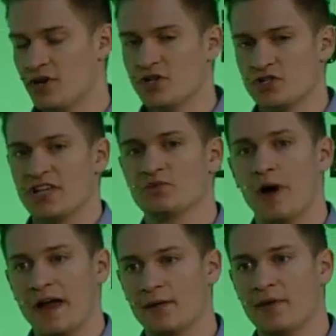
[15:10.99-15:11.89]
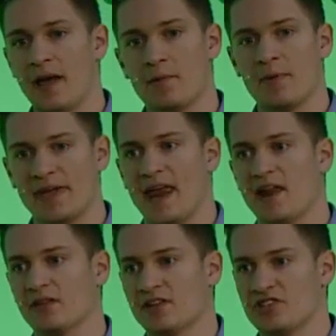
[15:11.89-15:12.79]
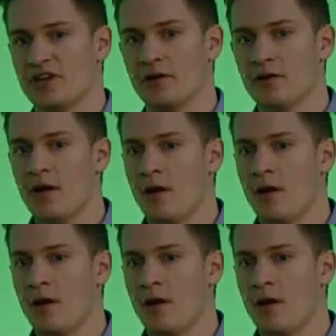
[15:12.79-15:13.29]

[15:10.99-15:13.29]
So that's where I come in. I'm a mechanical engineer.